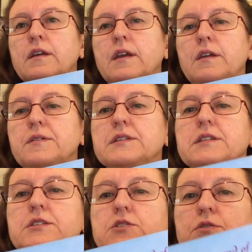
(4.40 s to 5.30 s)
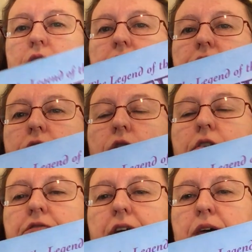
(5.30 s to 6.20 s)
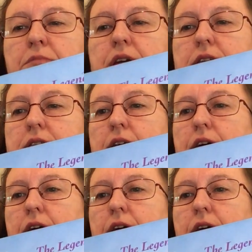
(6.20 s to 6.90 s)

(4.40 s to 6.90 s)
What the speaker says: Here is a story for families